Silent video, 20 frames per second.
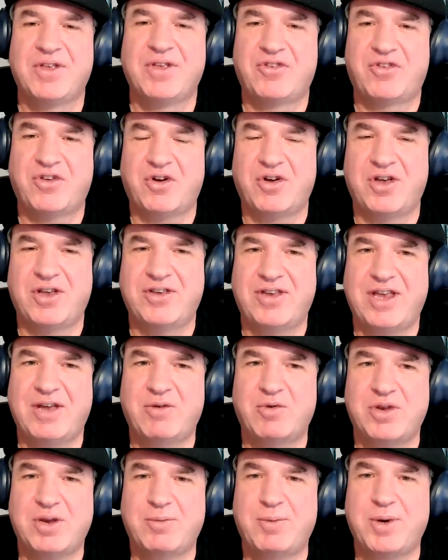So
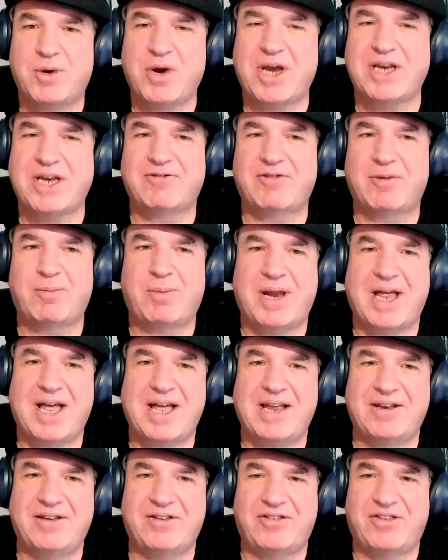wouldn't it be great to have a
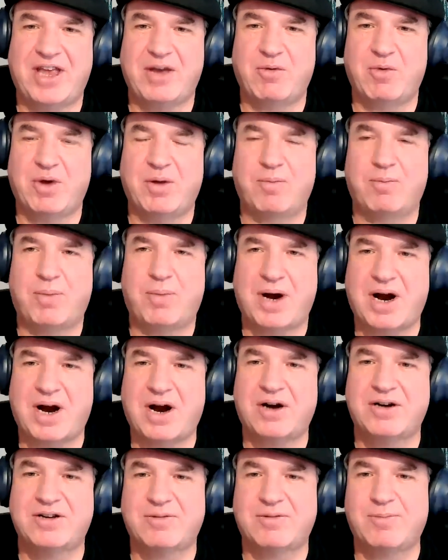plan to say, well,
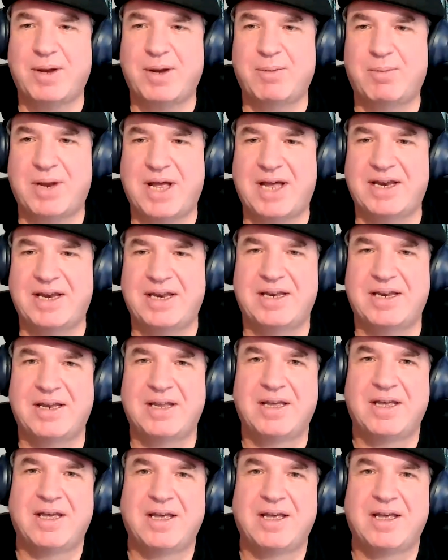part of my planning